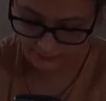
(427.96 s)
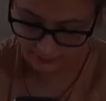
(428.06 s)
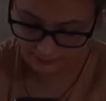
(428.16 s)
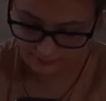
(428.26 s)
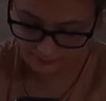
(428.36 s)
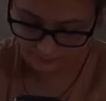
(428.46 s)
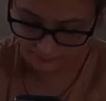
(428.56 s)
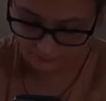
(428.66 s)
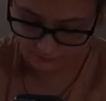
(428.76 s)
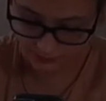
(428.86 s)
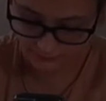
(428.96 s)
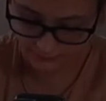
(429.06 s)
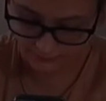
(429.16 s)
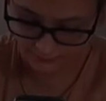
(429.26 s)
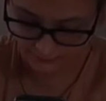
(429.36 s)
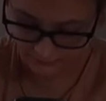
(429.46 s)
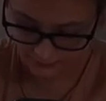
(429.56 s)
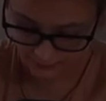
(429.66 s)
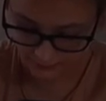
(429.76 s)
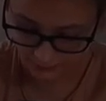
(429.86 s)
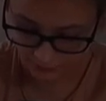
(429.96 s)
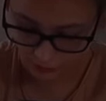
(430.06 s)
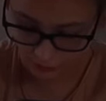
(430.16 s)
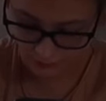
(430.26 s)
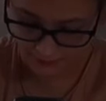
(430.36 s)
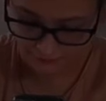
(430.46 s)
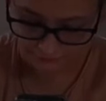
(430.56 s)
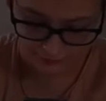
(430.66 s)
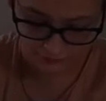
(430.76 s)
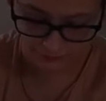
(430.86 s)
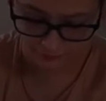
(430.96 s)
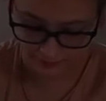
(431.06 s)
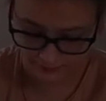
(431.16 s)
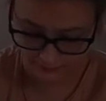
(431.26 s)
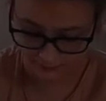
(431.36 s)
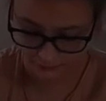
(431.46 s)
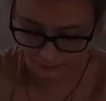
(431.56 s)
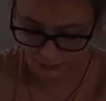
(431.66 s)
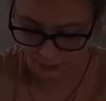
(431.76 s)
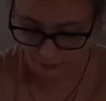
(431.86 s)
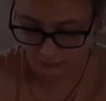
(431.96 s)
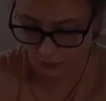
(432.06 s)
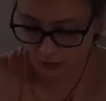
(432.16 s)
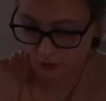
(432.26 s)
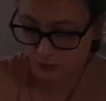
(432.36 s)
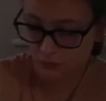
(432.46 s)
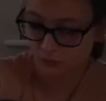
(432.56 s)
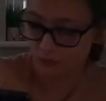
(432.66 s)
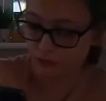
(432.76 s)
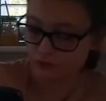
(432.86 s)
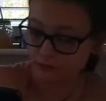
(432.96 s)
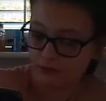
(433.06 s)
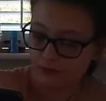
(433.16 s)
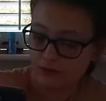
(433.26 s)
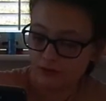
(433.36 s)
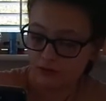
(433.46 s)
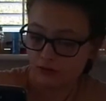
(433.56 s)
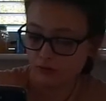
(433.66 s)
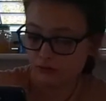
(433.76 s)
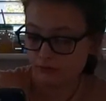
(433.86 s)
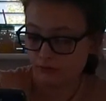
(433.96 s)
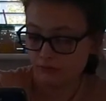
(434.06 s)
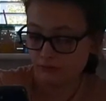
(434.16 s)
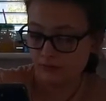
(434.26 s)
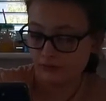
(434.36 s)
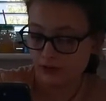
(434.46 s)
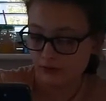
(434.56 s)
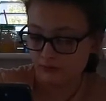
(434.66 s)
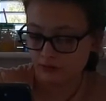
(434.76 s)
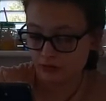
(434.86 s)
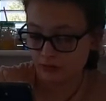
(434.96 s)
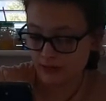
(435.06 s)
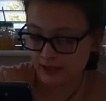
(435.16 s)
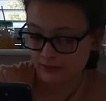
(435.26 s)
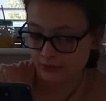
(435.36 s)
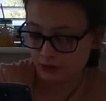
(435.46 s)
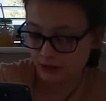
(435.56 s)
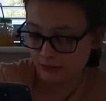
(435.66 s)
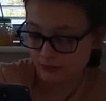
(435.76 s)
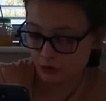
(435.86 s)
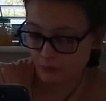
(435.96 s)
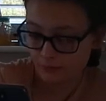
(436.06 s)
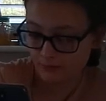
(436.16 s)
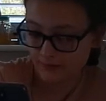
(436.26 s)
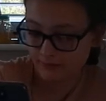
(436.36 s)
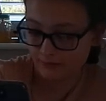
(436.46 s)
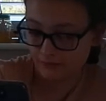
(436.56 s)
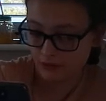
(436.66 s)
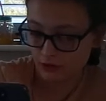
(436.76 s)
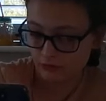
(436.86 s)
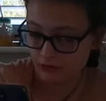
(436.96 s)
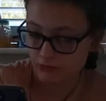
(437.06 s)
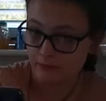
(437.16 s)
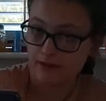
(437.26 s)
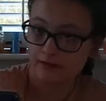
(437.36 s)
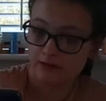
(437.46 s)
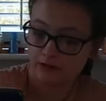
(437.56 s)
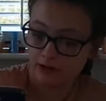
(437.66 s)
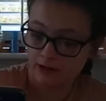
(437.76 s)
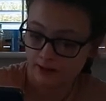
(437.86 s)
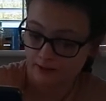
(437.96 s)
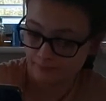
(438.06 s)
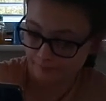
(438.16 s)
1916 where they found the Battle of Somme was a month was a month overdue and the time was compensating for those who were meant to die.